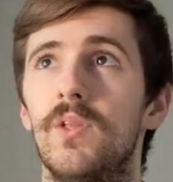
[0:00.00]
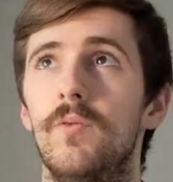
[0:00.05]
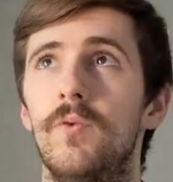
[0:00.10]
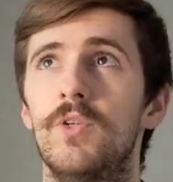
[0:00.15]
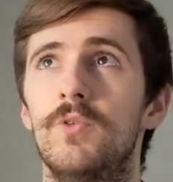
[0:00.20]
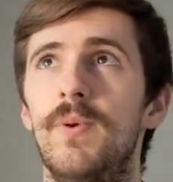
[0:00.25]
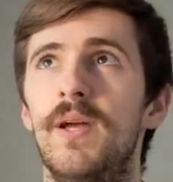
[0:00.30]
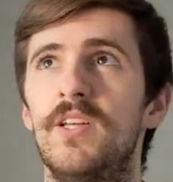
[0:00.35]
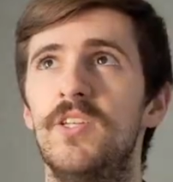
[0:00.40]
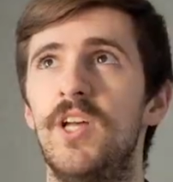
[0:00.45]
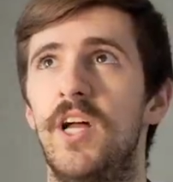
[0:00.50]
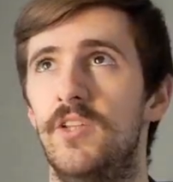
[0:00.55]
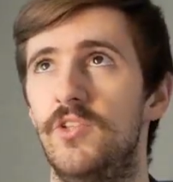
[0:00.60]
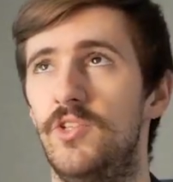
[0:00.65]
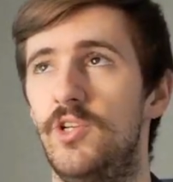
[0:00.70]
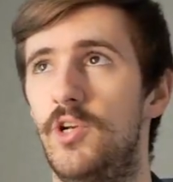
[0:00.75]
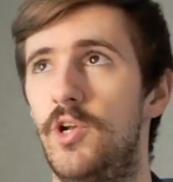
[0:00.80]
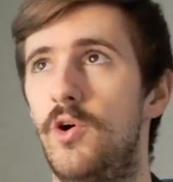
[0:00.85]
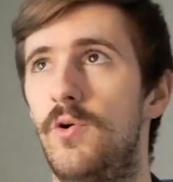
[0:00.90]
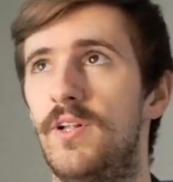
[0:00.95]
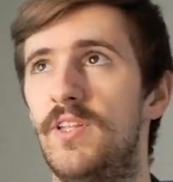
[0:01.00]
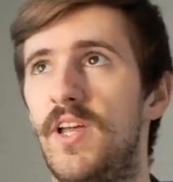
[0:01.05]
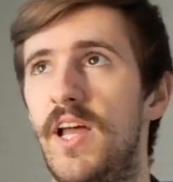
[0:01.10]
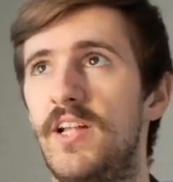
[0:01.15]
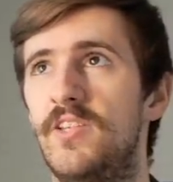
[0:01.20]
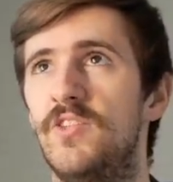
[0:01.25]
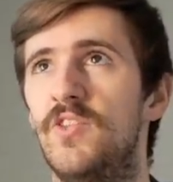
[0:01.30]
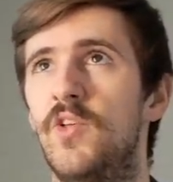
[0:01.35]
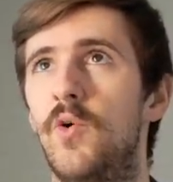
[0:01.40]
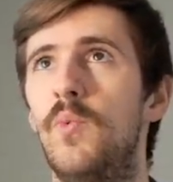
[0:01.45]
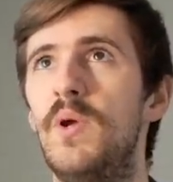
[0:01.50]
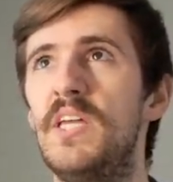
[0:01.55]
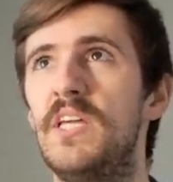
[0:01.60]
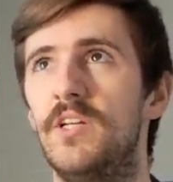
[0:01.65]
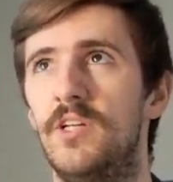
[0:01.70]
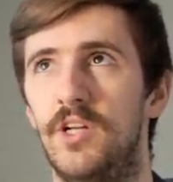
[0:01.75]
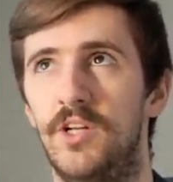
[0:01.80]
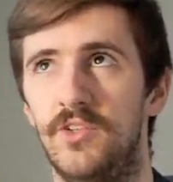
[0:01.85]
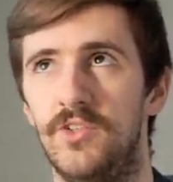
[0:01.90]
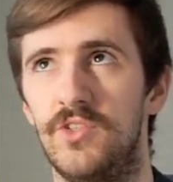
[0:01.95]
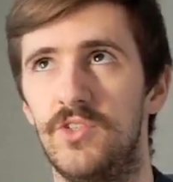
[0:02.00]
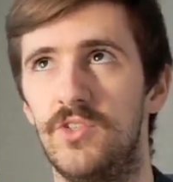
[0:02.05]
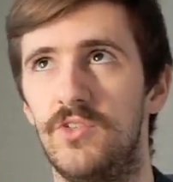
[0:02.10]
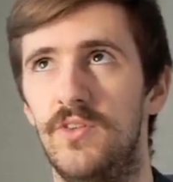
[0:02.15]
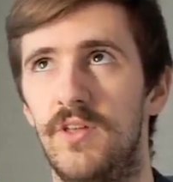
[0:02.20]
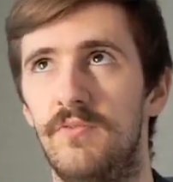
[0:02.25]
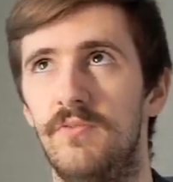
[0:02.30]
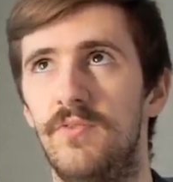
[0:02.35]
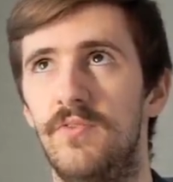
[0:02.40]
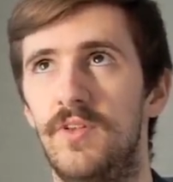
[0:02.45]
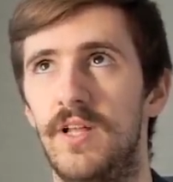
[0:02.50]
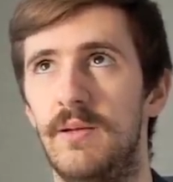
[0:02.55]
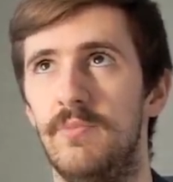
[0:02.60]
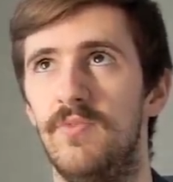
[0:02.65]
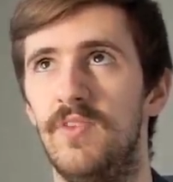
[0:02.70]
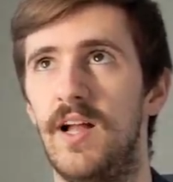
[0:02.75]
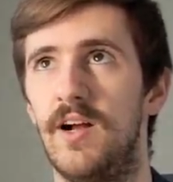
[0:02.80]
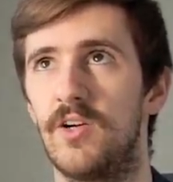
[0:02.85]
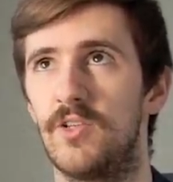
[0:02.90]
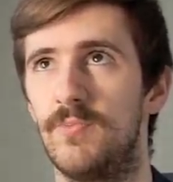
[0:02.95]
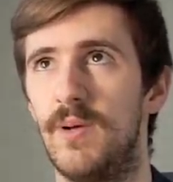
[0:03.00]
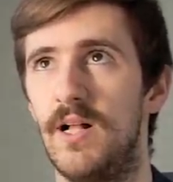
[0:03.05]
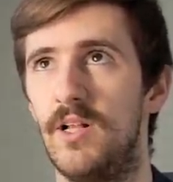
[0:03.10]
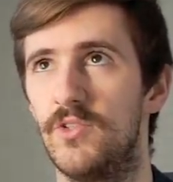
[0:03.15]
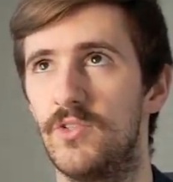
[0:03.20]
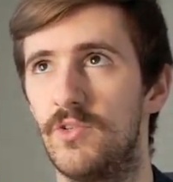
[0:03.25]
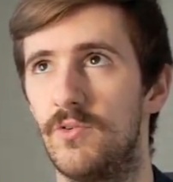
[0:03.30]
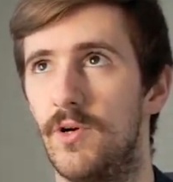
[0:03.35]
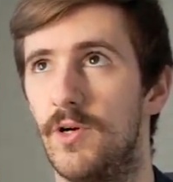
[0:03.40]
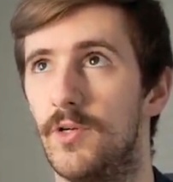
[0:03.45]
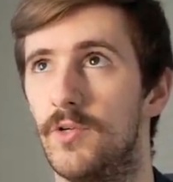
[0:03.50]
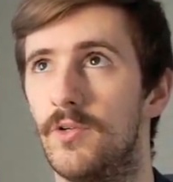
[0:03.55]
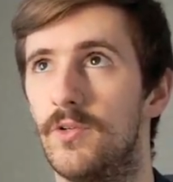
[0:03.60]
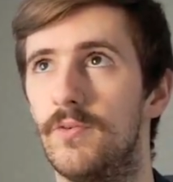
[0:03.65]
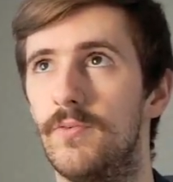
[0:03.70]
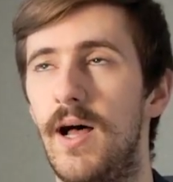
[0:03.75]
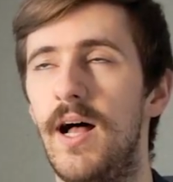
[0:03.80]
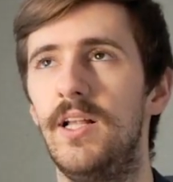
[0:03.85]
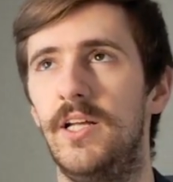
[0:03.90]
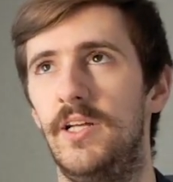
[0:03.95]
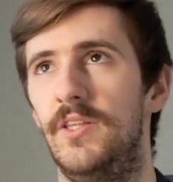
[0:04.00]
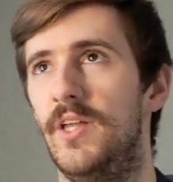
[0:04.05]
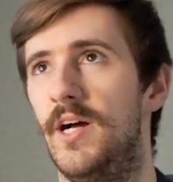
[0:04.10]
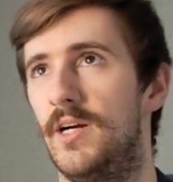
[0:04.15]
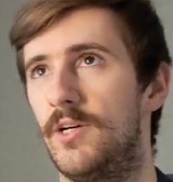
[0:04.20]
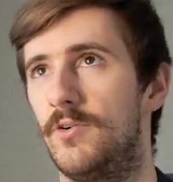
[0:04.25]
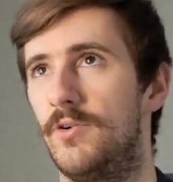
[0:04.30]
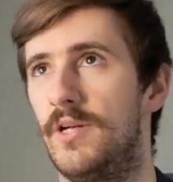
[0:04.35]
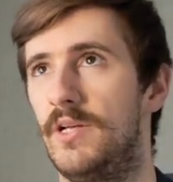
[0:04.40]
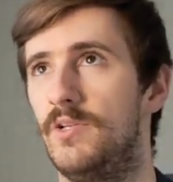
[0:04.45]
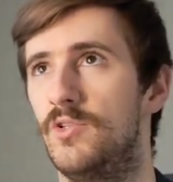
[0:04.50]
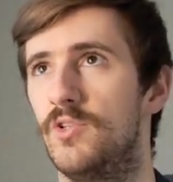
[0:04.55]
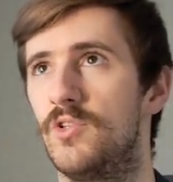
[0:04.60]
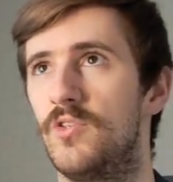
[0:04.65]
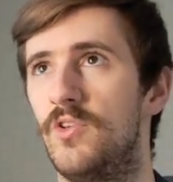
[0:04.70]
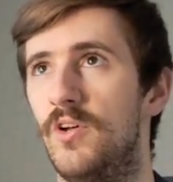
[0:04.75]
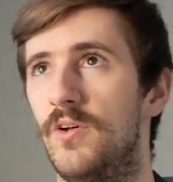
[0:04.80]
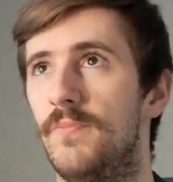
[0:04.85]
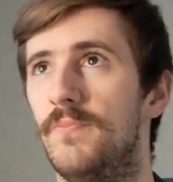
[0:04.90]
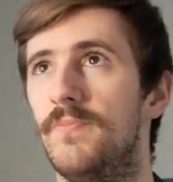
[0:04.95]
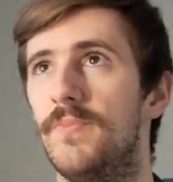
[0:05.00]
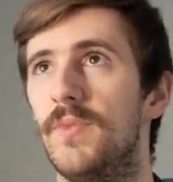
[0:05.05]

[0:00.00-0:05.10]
Which makes sense, you know, it's the weakness that Flame Flyer's balanced around. I'll hit that green just to